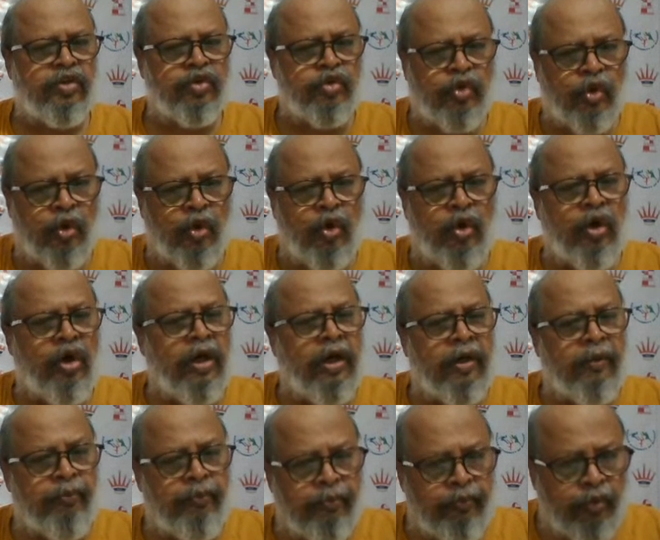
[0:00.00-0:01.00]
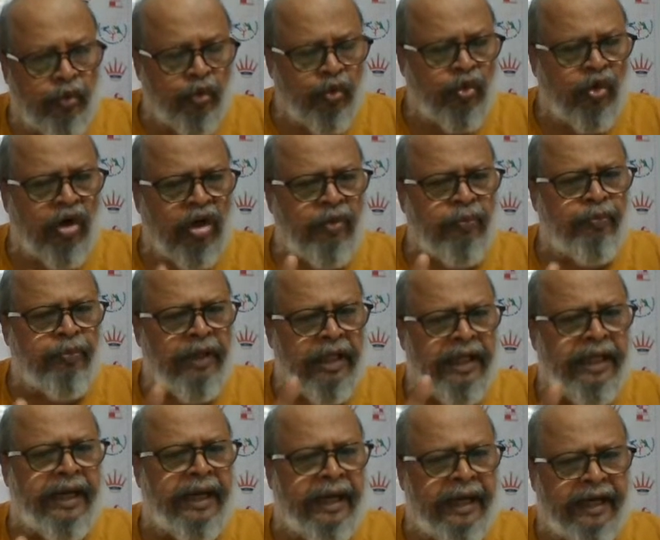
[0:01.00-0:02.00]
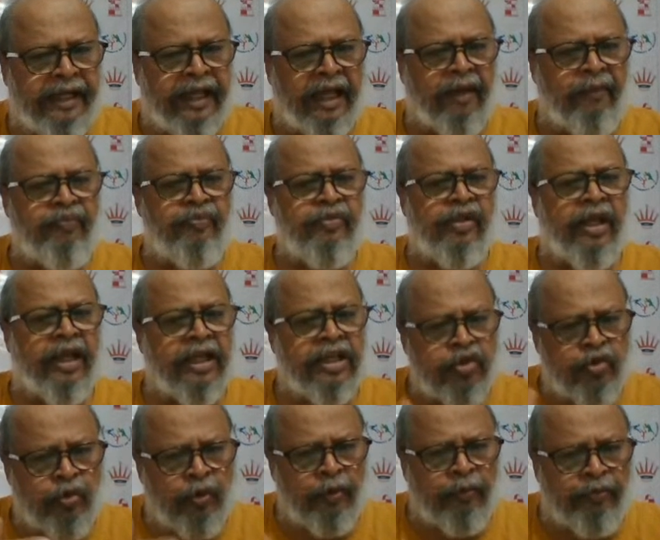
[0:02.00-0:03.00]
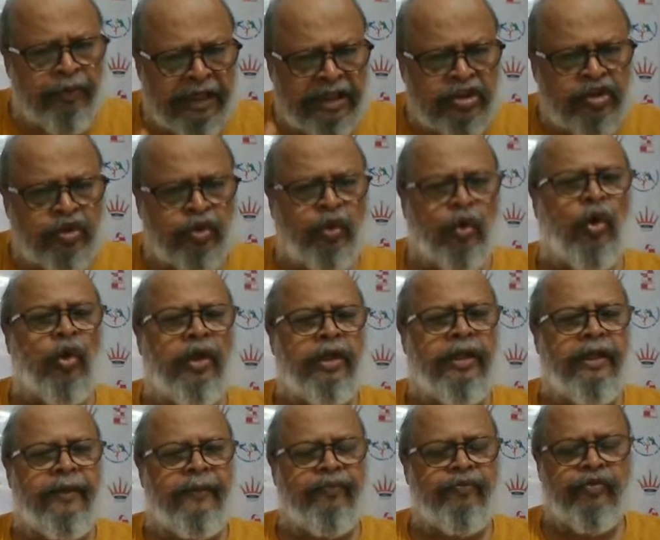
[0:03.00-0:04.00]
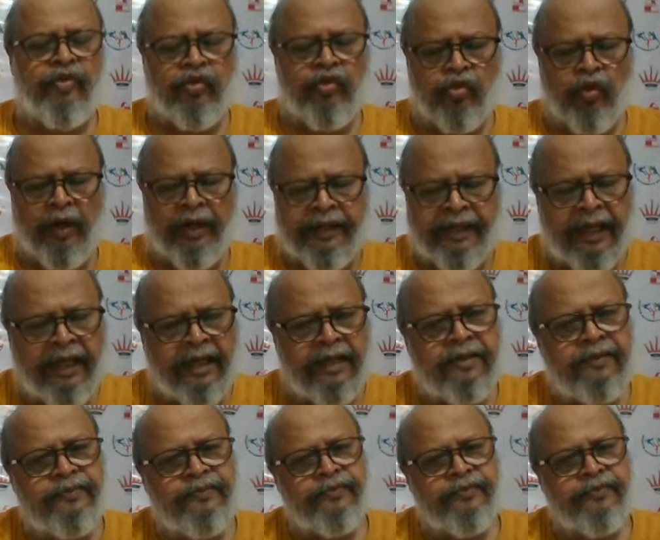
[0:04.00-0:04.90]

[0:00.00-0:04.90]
So do not play endgame, has to be played slowly. So attack.